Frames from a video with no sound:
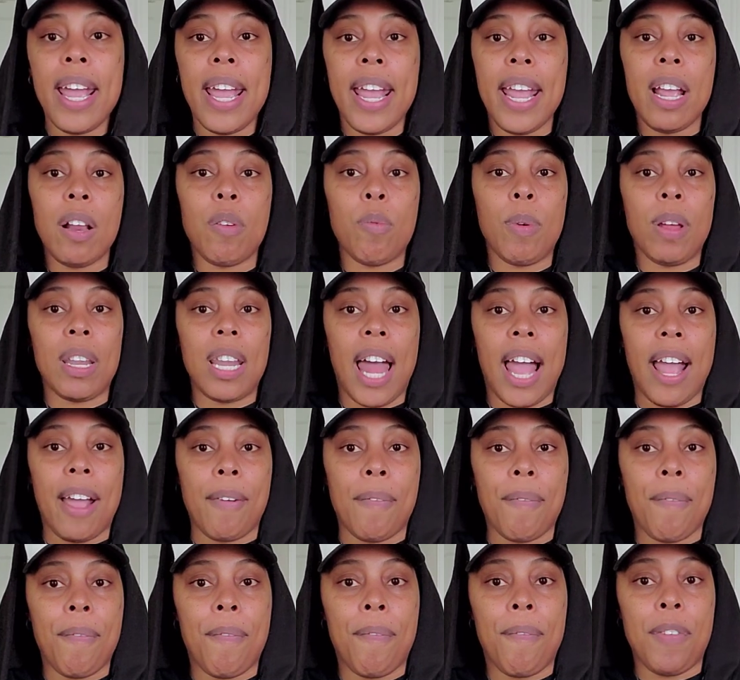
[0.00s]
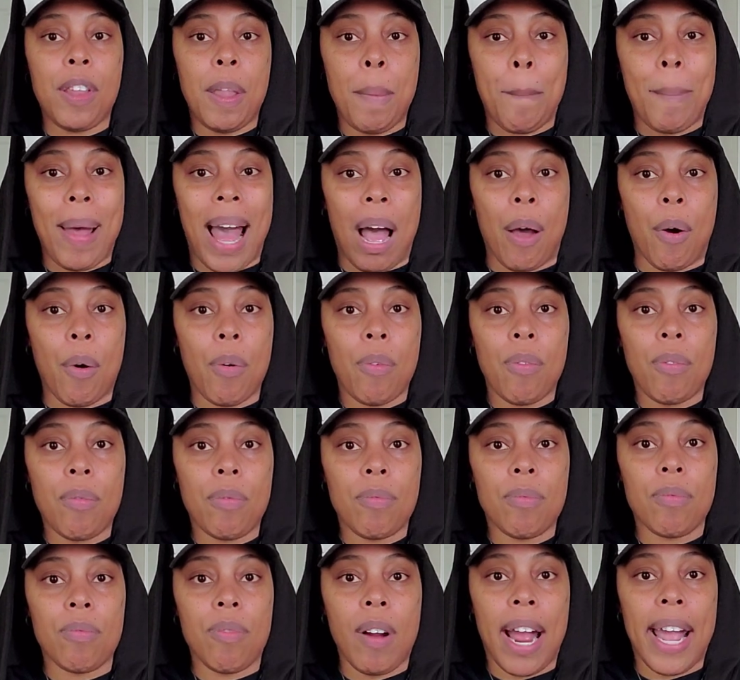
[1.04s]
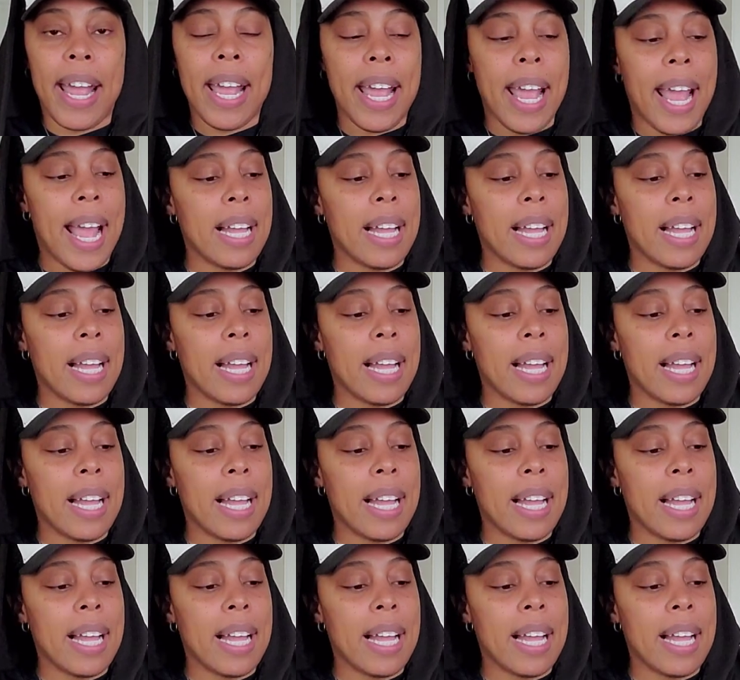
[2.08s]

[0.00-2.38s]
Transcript: it would like flip out, right?